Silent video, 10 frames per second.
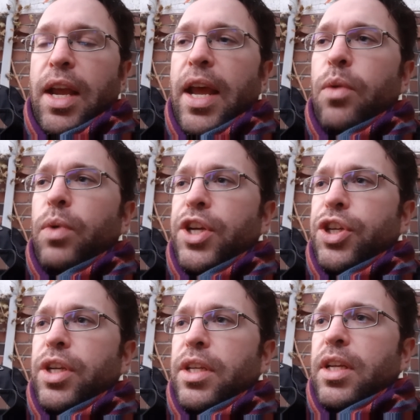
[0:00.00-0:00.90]
and we
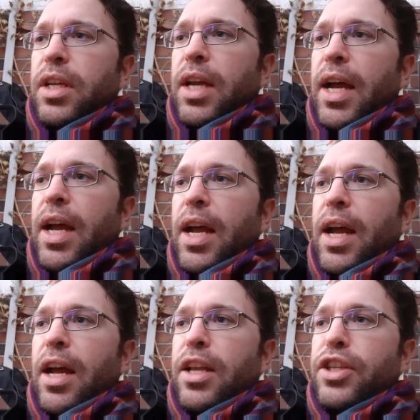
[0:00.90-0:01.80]
should
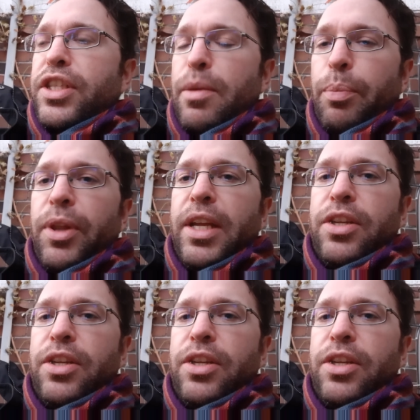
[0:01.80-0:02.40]
simply